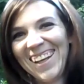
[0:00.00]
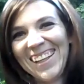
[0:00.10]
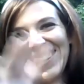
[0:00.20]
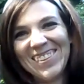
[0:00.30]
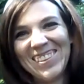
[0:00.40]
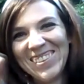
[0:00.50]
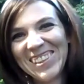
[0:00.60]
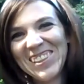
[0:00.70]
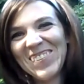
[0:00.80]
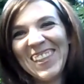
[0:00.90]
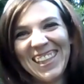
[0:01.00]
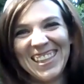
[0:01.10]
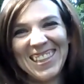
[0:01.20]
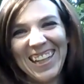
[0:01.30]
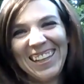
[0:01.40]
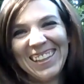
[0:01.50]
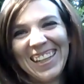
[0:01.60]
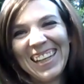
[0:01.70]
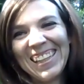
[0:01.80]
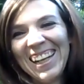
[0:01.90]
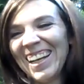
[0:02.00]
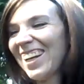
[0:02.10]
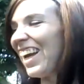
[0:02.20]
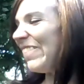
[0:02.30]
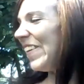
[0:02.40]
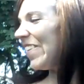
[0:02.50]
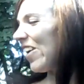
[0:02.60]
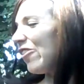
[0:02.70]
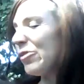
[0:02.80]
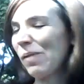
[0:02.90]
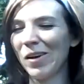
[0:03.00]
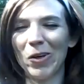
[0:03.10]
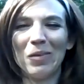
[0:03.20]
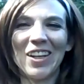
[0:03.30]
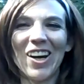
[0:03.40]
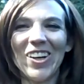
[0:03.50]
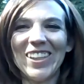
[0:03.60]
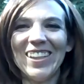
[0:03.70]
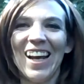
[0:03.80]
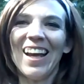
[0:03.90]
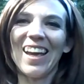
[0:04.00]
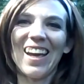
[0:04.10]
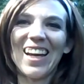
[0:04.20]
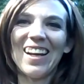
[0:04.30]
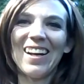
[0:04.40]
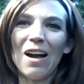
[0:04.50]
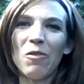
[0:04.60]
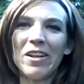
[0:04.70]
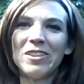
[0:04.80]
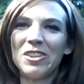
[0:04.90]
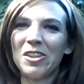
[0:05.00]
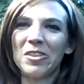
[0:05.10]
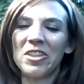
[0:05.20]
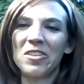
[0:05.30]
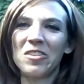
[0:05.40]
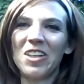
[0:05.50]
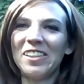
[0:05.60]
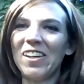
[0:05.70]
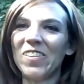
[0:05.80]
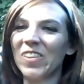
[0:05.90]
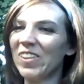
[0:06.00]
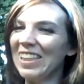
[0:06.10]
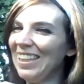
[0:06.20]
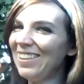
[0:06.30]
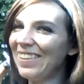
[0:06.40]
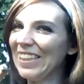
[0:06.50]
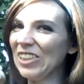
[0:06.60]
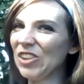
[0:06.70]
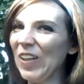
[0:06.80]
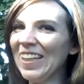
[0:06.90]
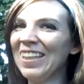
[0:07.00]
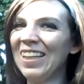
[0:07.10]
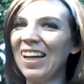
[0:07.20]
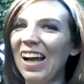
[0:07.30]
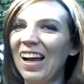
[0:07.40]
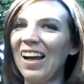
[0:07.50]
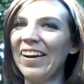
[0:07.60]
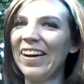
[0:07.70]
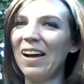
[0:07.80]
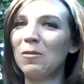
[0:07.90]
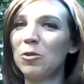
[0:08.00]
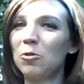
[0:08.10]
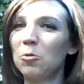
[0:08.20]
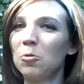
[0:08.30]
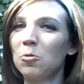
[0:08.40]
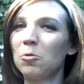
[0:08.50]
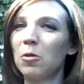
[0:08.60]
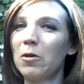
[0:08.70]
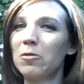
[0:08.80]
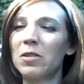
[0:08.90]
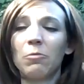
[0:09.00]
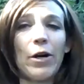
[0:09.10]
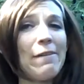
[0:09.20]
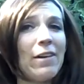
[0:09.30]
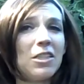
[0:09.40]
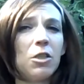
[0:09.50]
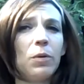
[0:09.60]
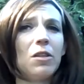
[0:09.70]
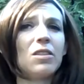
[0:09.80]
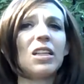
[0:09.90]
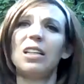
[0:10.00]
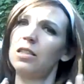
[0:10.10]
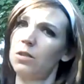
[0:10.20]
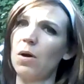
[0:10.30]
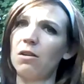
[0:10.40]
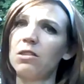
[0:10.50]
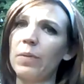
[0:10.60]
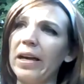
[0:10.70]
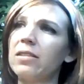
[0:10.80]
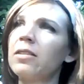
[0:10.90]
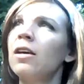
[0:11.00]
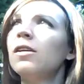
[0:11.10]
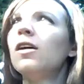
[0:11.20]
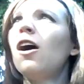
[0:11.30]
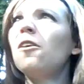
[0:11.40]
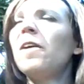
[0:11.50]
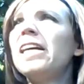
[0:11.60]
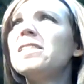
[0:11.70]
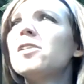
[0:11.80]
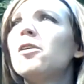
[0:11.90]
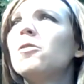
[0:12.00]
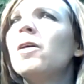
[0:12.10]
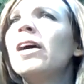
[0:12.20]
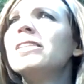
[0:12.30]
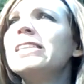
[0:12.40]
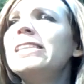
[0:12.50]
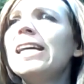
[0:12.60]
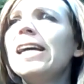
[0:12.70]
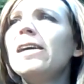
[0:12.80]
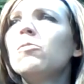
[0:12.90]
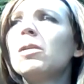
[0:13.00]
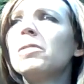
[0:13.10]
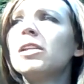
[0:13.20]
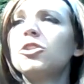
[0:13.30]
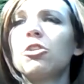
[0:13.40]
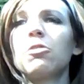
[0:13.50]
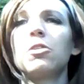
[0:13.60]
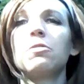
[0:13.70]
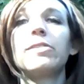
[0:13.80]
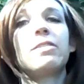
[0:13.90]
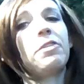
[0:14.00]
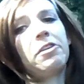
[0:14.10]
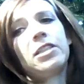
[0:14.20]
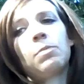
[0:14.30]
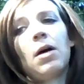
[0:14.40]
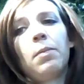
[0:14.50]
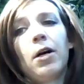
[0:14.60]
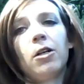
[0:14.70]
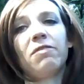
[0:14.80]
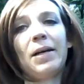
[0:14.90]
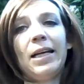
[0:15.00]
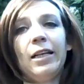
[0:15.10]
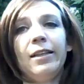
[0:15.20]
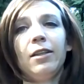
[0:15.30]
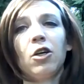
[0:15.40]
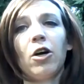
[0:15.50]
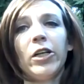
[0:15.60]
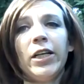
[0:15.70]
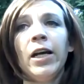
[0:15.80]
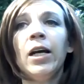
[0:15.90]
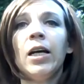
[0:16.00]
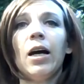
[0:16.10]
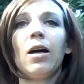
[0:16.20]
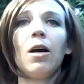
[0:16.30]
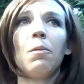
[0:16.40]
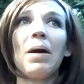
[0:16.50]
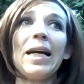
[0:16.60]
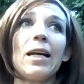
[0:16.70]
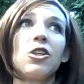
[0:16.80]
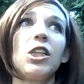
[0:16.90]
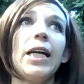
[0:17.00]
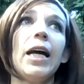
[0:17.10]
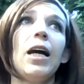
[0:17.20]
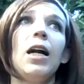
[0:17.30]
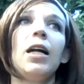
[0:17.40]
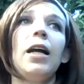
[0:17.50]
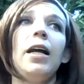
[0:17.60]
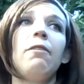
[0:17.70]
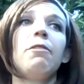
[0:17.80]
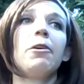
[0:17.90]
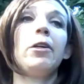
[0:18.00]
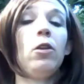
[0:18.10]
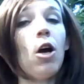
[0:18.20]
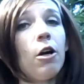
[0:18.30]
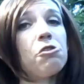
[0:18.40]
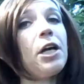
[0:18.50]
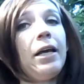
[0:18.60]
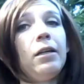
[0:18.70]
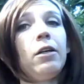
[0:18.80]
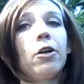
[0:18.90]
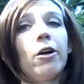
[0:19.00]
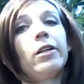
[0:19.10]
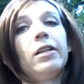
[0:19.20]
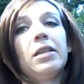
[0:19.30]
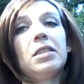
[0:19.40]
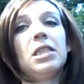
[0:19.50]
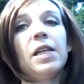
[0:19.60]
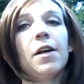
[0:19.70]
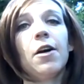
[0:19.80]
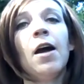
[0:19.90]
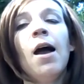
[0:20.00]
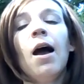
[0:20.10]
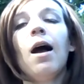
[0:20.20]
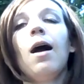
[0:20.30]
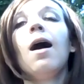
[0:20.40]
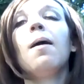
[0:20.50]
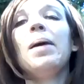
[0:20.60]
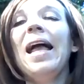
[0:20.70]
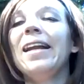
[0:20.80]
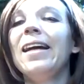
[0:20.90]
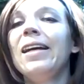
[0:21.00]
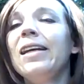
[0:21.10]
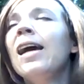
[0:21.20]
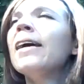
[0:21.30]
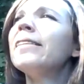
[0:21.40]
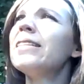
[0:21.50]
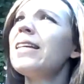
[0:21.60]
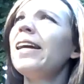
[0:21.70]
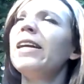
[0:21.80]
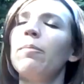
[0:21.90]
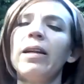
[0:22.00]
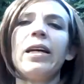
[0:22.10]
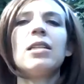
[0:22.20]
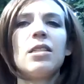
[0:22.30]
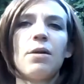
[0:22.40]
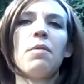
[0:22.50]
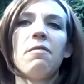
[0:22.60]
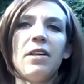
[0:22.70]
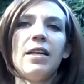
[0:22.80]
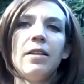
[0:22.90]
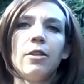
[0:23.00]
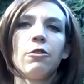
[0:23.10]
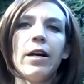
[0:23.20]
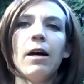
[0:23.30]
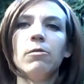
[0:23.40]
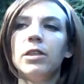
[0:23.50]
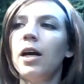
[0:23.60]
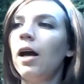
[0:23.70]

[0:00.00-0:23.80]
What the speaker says: Hello YouTube, it's Kate again. I'm here out in my urban garden and I wanted to show you another neat little trick on how to grow some great vegetables in a small space. Alright, so today what I'm going to show you is a very small part of my hanging garden. I actually had a very large hanging garden this year and I decided to plant some of it in the ground.